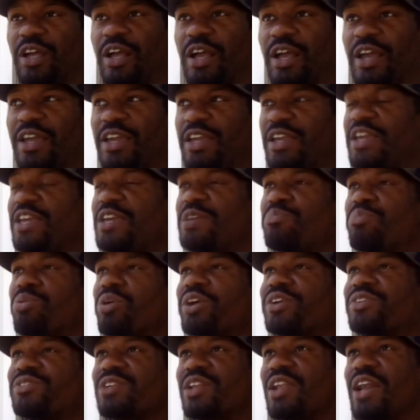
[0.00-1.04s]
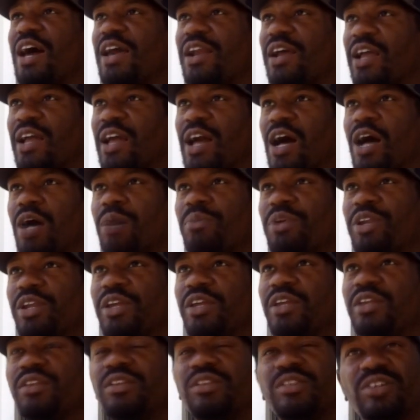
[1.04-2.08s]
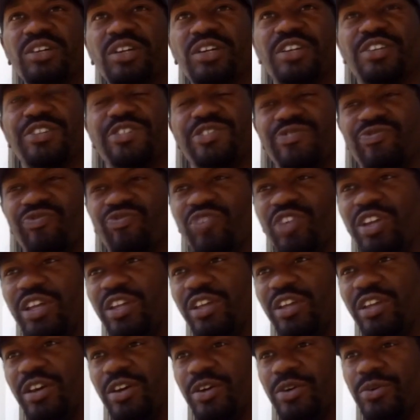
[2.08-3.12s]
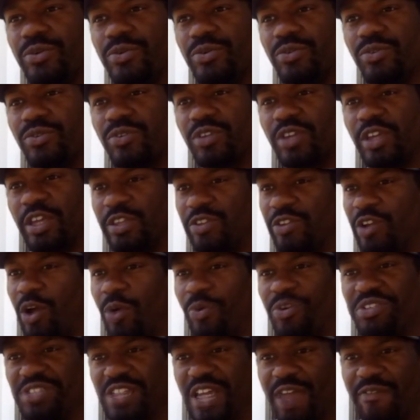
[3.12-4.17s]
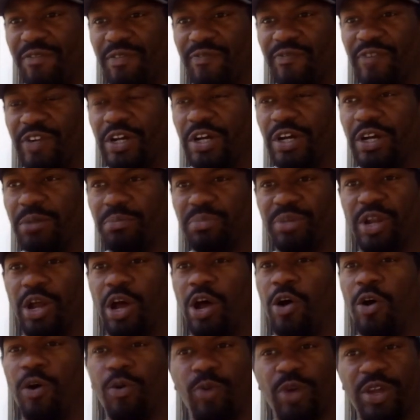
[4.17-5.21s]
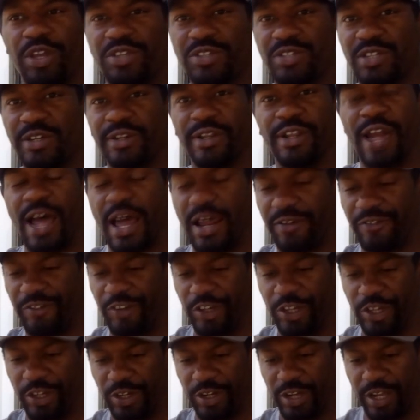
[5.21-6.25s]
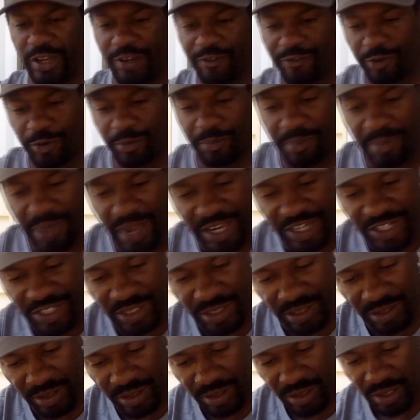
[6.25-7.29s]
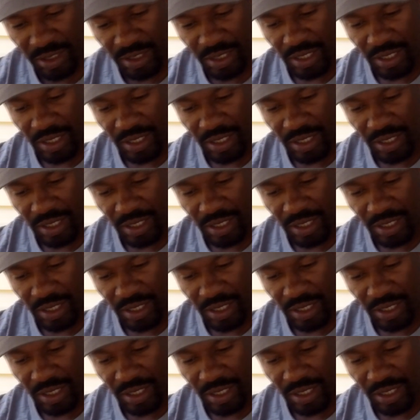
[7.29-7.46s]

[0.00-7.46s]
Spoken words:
He brings a lot of comedy to his videos. He's always having fun, but always a lot of good information.